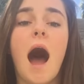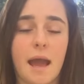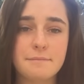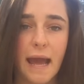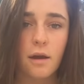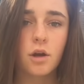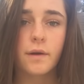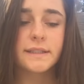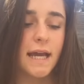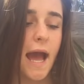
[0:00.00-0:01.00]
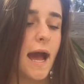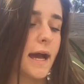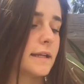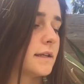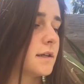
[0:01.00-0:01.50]
I'm now going to
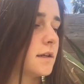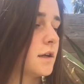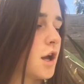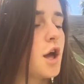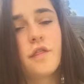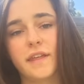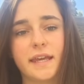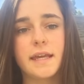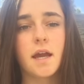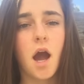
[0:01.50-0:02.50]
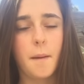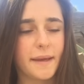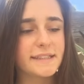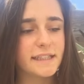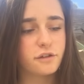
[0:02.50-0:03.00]
add the
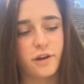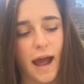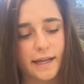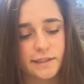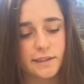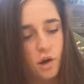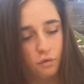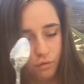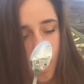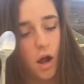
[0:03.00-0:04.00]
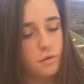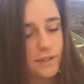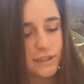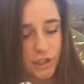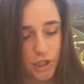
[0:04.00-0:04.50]
Amazing Grass Raw
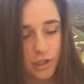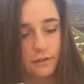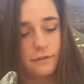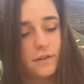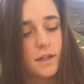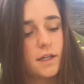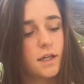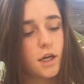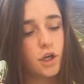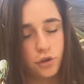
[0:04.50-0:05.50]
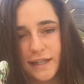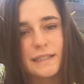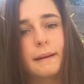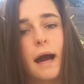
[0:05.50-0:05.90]
Reserve greens